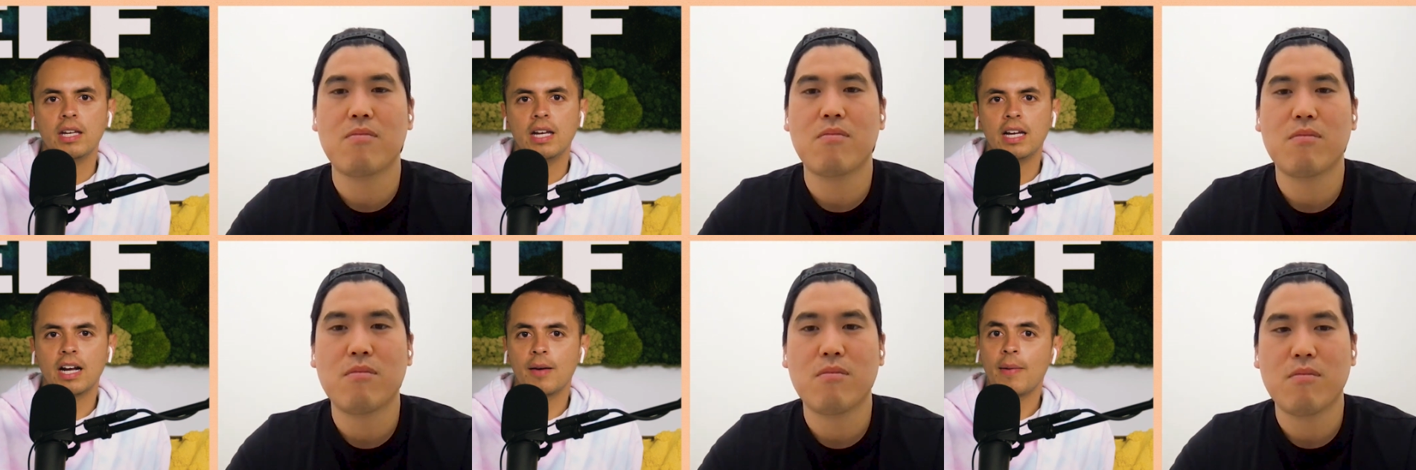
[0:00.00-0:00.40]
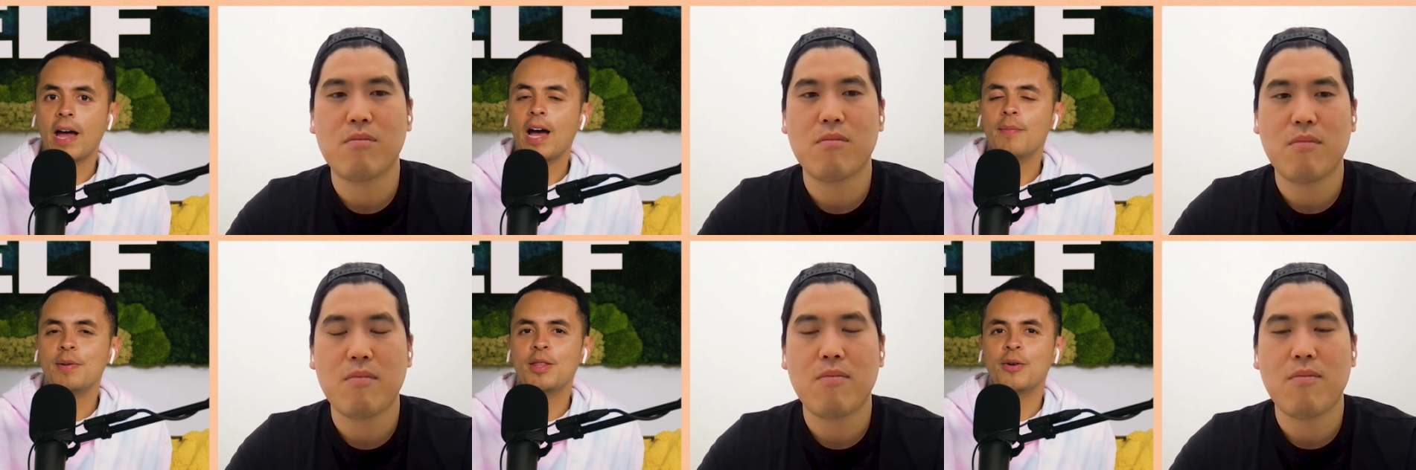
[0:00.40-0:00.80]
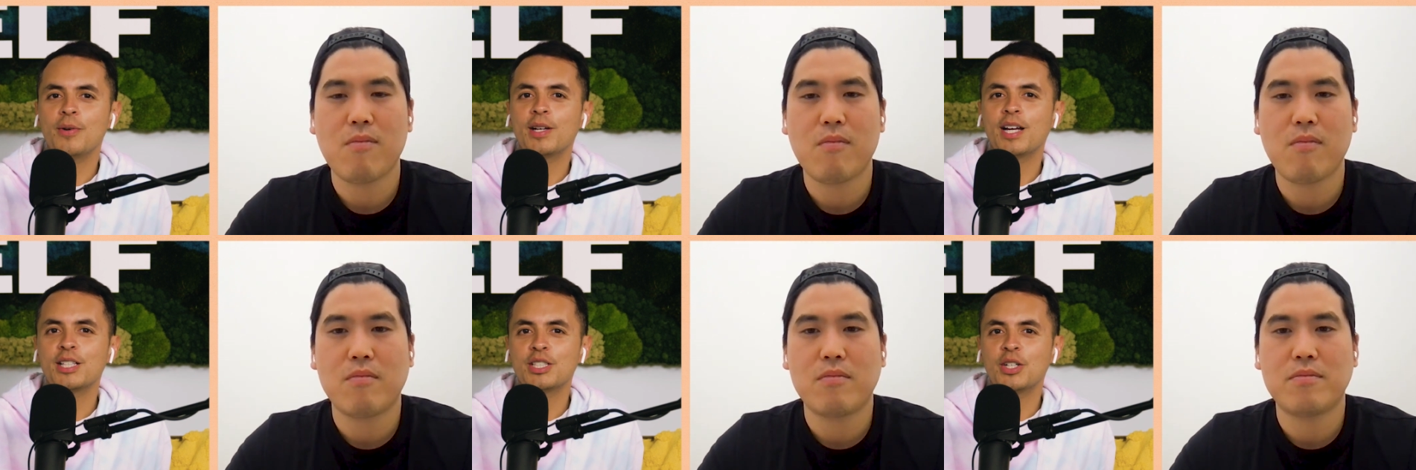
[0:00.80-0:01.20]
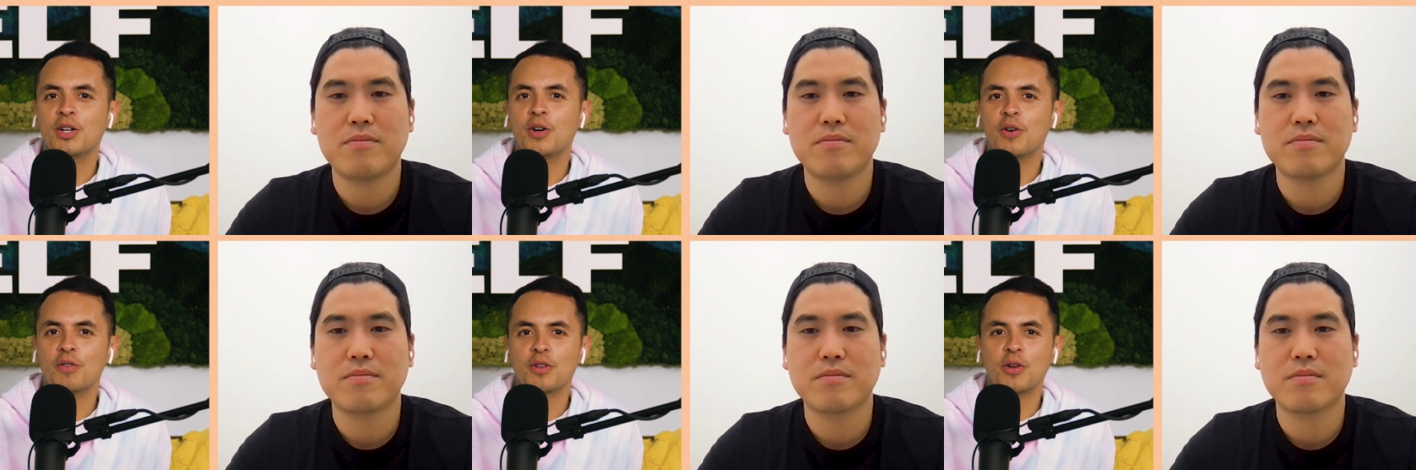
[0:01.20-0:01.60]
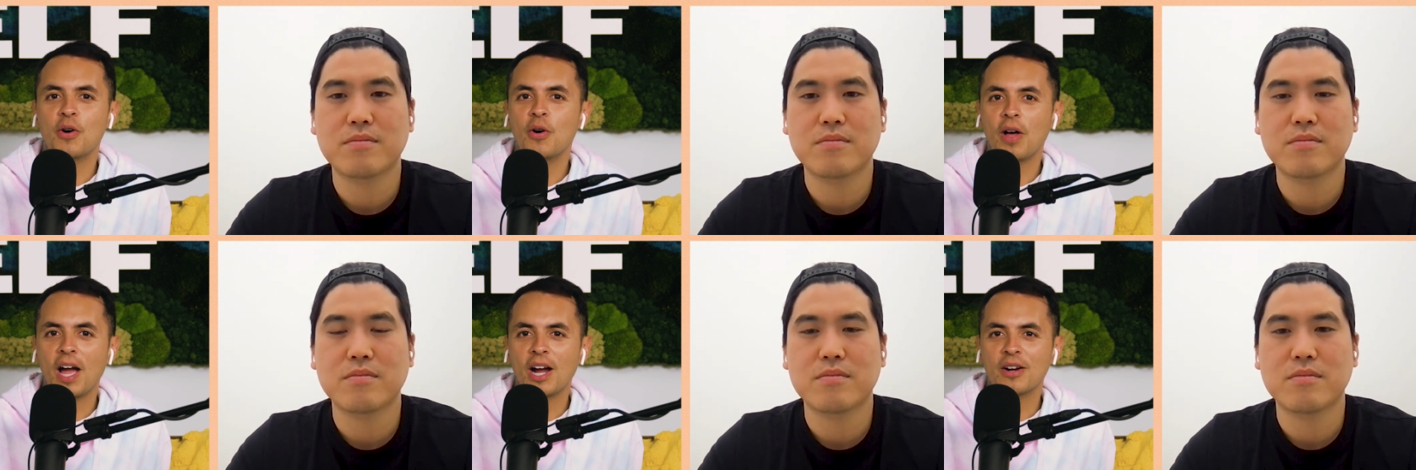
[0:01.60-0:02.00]
Speaker 1: And I'm happy that we got to go over the
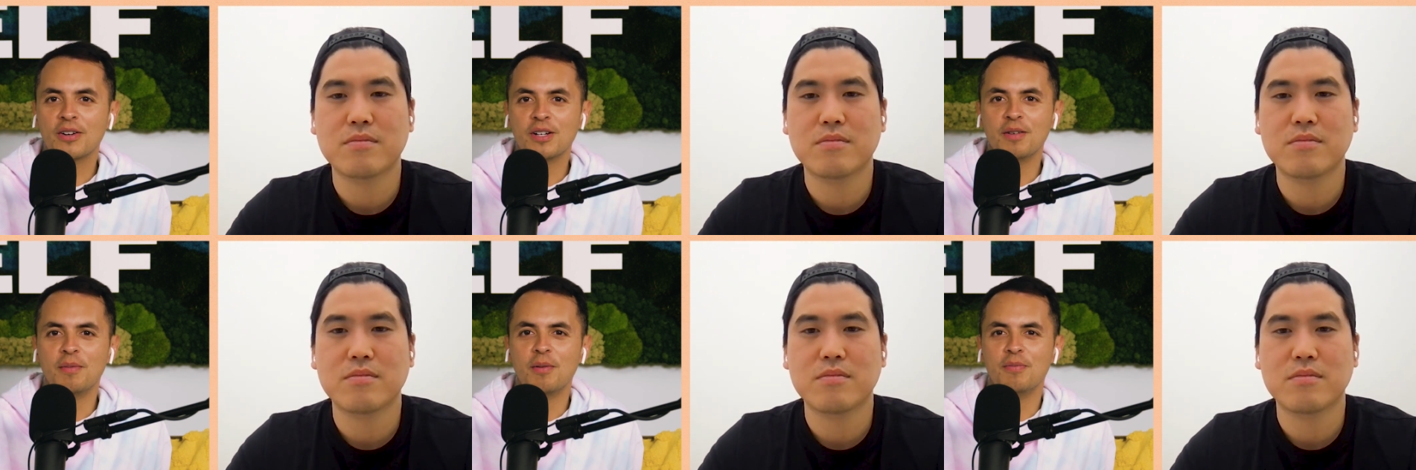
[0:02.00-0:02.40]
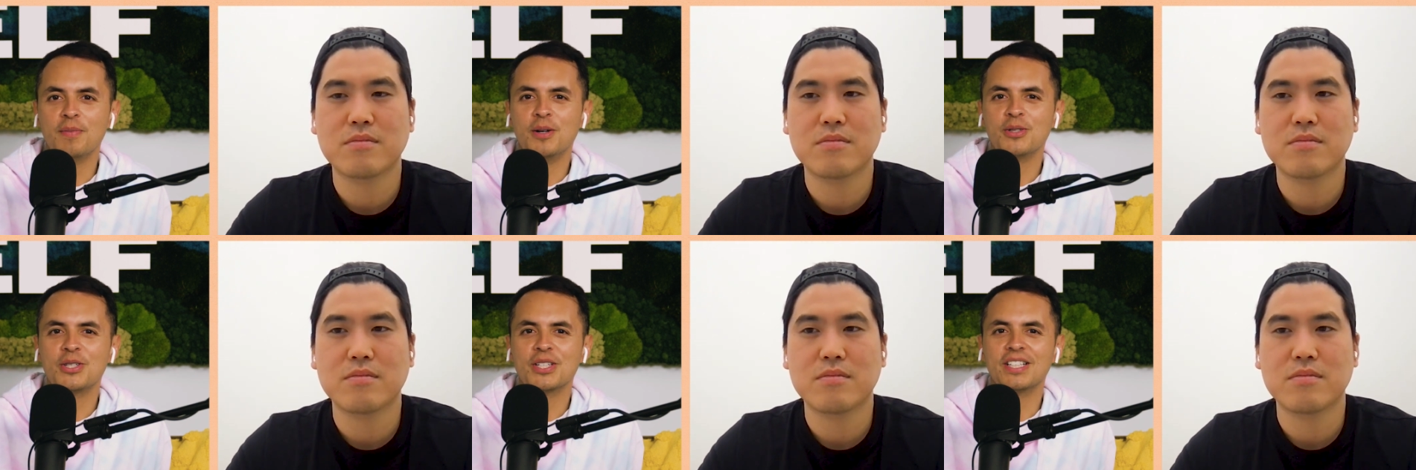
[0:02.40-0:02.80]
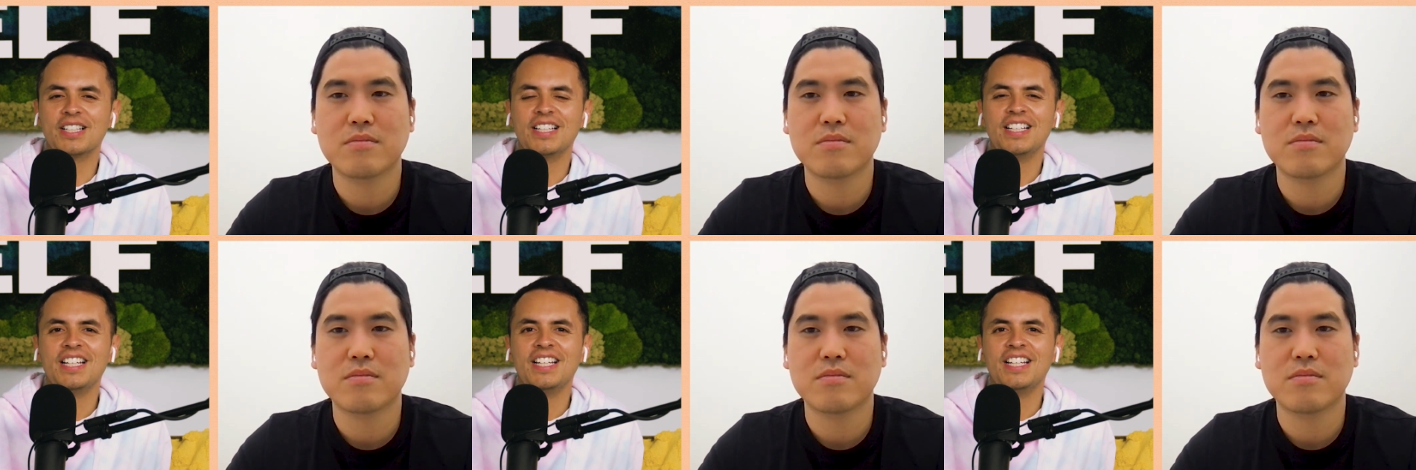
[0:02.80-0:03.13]
whole acronym of MOCEAN